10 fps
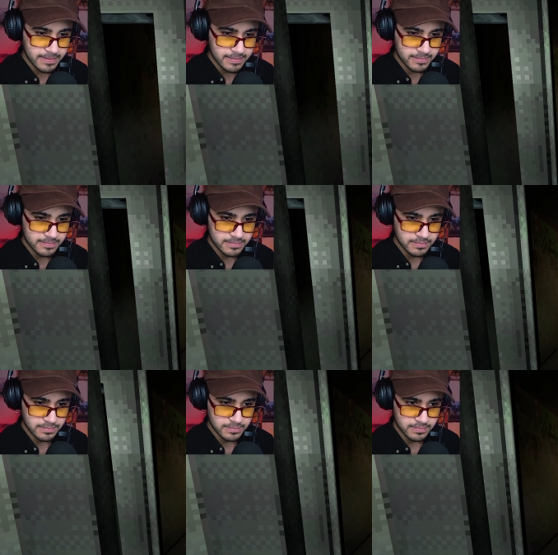
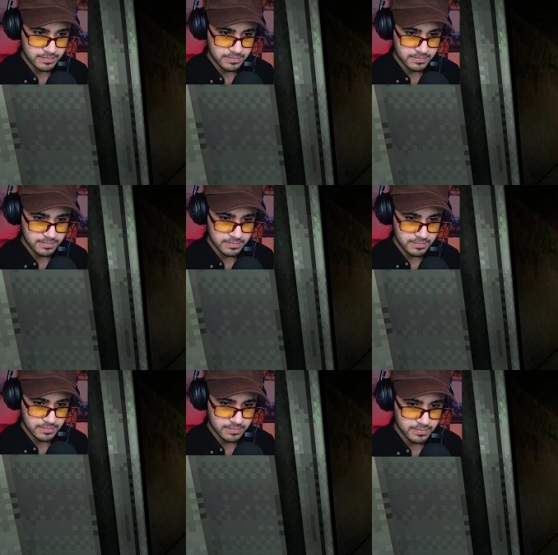
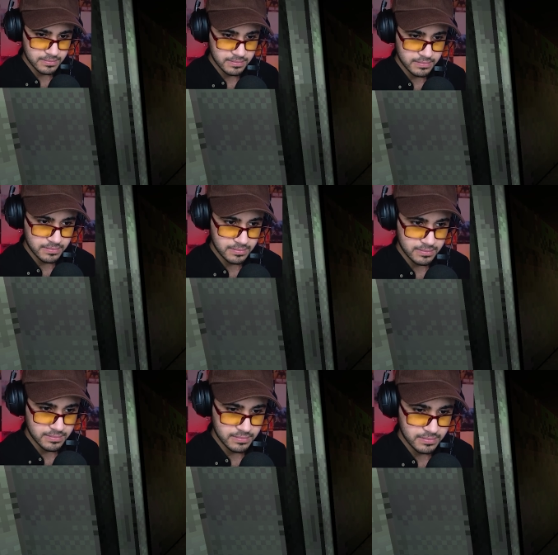
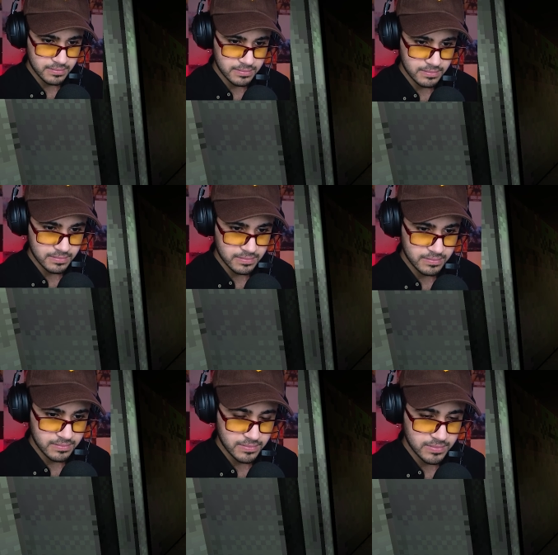
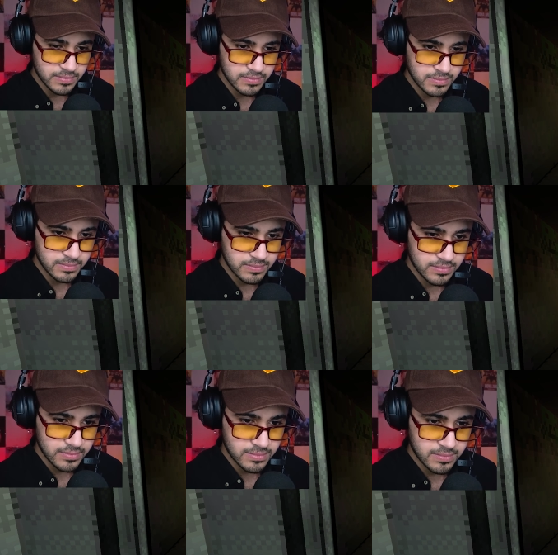
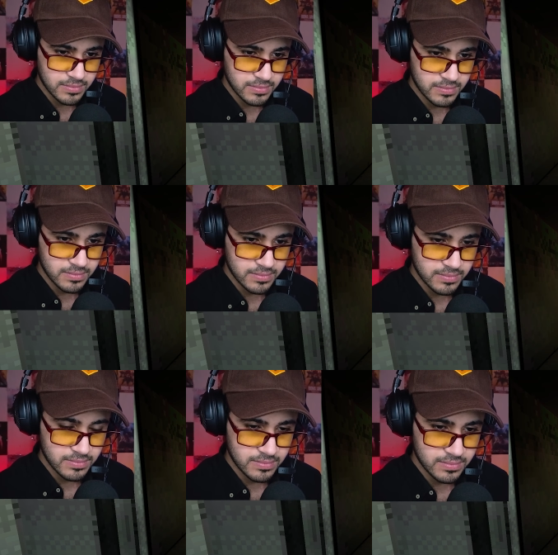
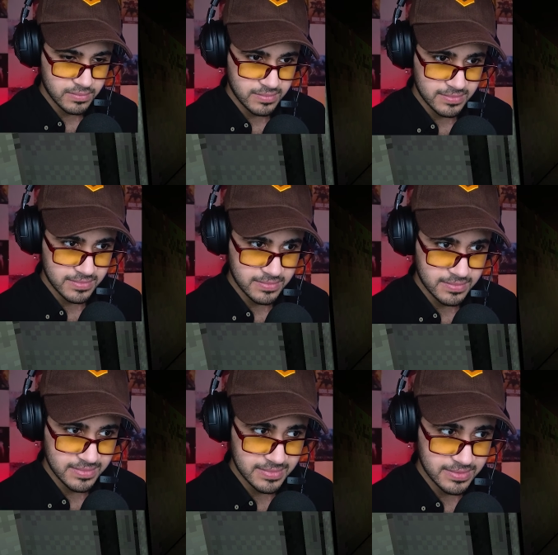
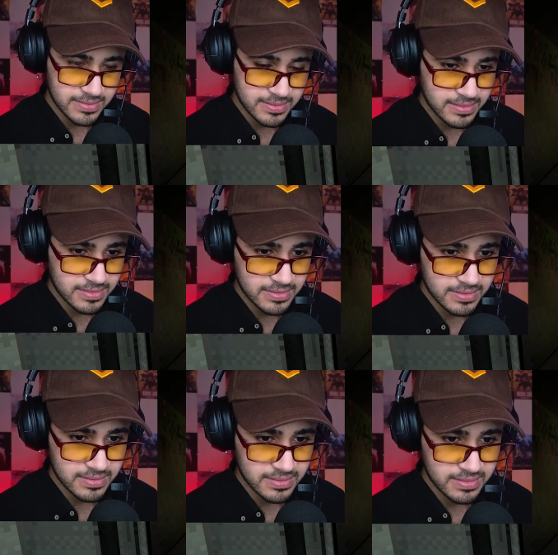
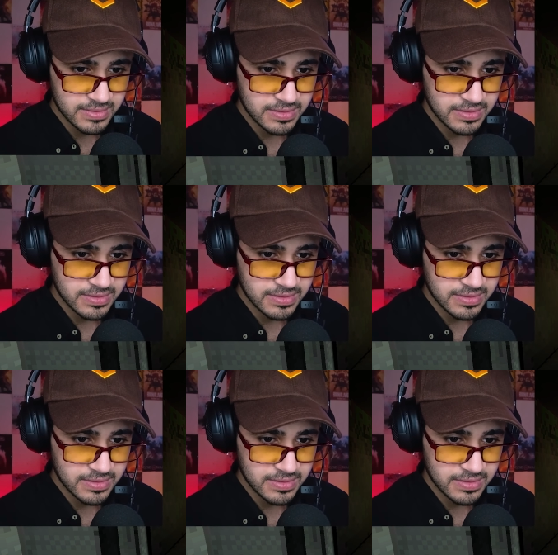(no one is talking)